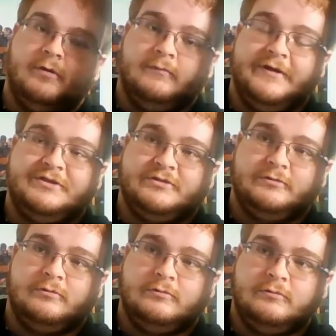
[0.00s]

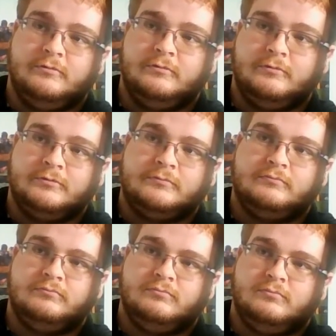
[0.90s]
original,
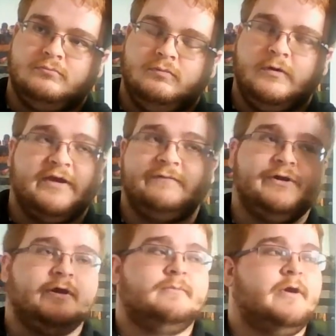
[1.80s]
whatever
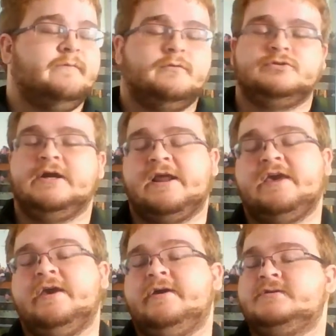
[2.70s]
you, I'm going to try to
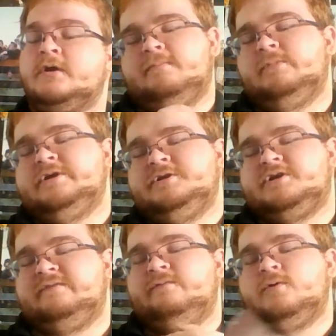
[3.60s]
guess. I'm really
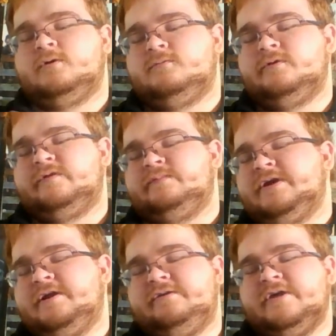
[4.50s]
looking forward to War of the
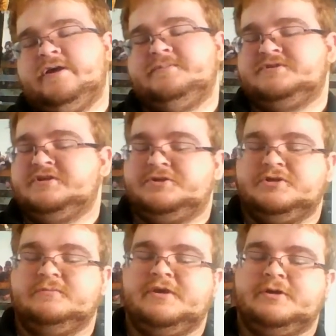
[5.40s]
Planet of the Apes. It should be